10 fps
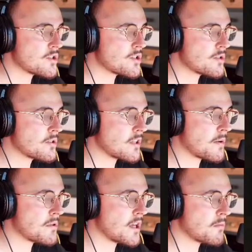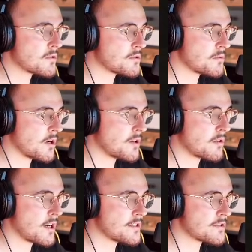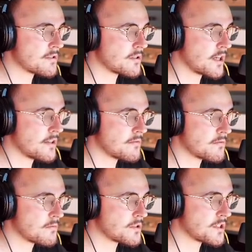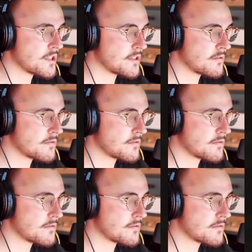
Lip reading: shouldn't I be able to... all right, okay, was kidding.